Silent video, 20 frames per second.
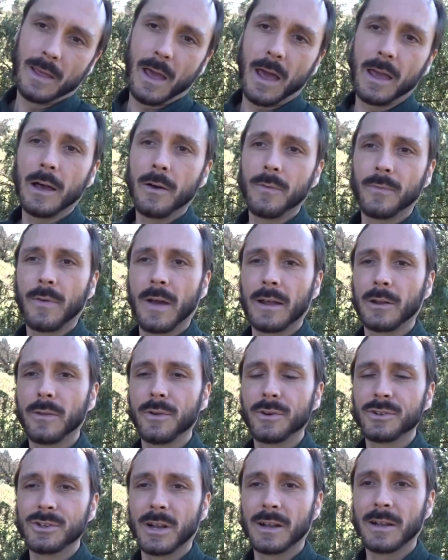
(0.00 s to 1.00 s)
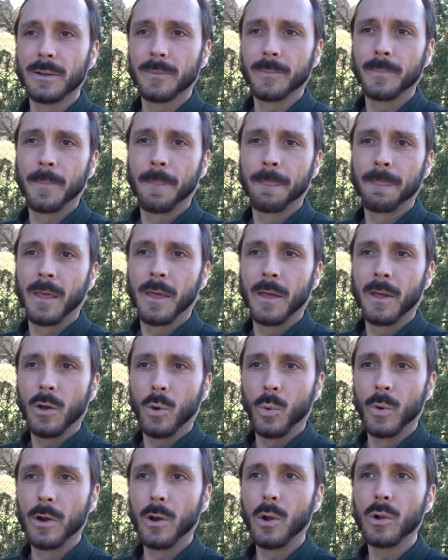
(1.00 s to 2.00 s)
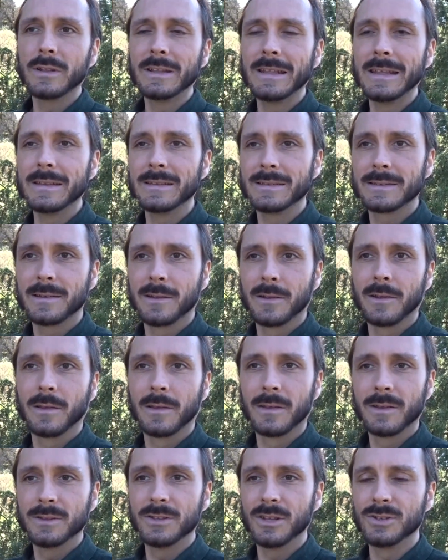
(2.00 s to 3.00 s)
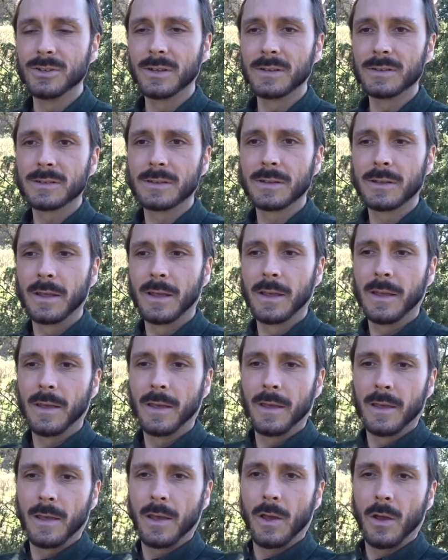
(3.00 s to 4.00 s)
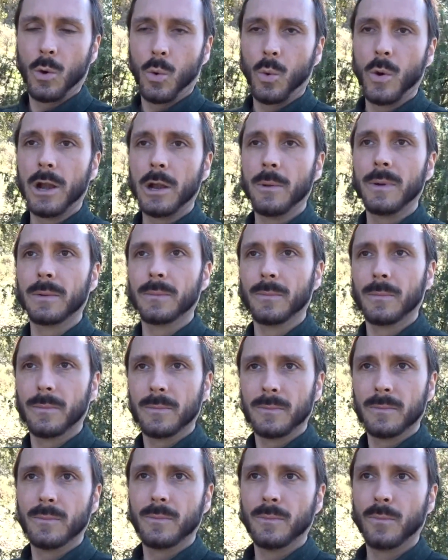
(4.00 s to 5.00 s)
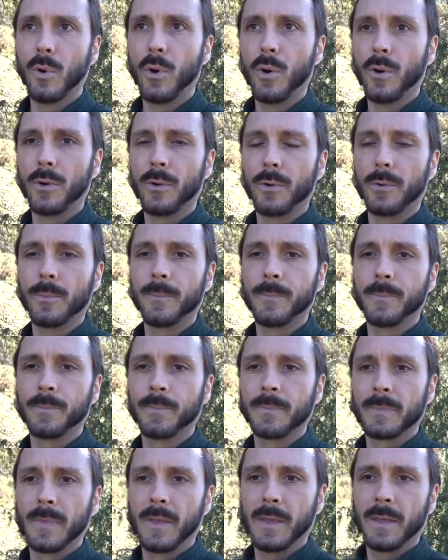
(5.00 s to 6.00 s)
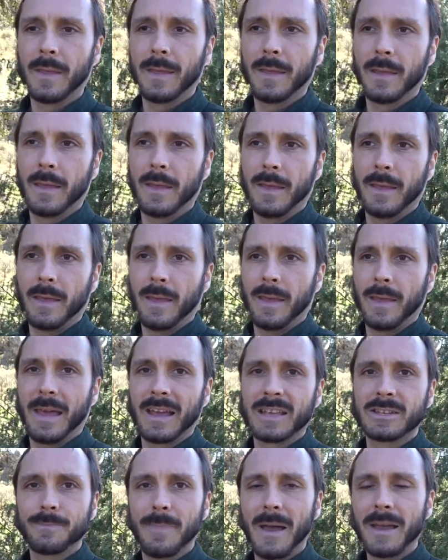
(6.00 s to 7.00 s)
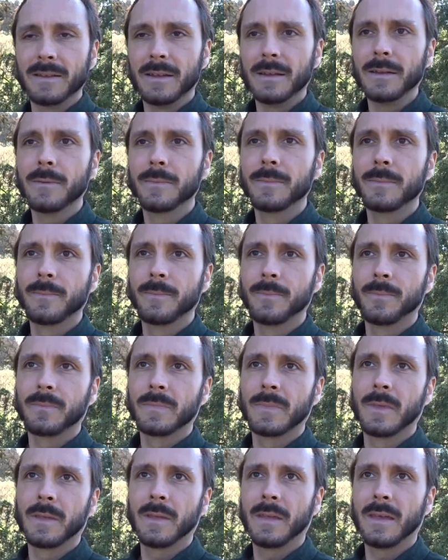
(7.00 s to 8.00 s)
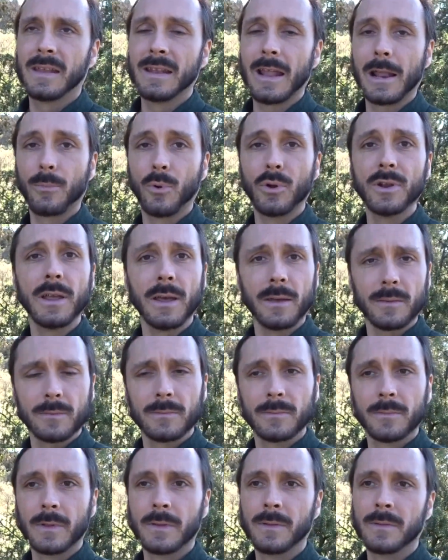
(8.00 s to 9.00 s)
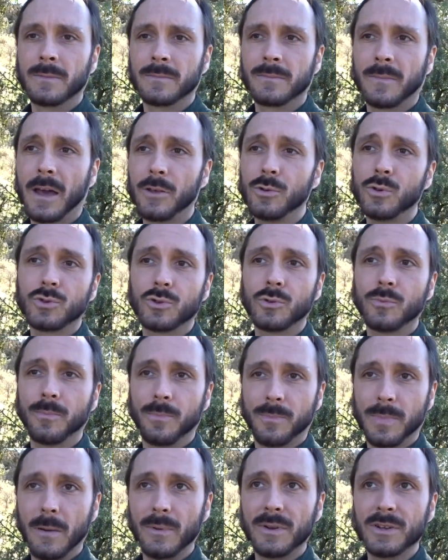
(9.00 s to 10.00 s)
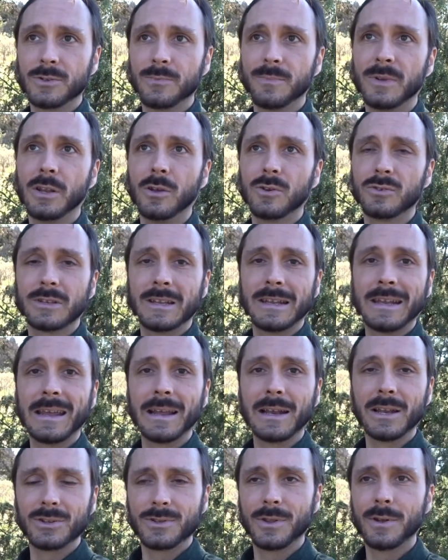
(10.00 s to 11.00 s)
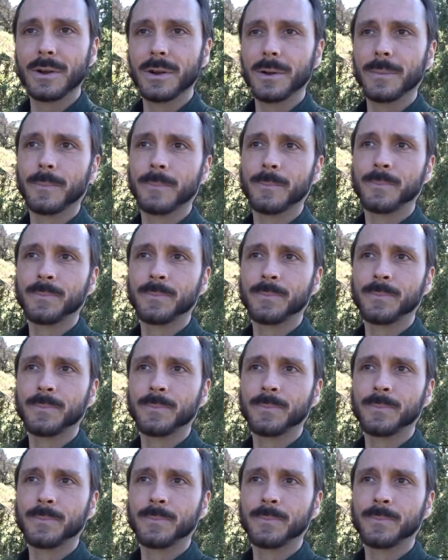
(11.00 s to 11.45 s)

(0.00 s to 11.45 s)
I have another channel where all these teachings were even more expanded in Harmonia. I used to publish videos in English there.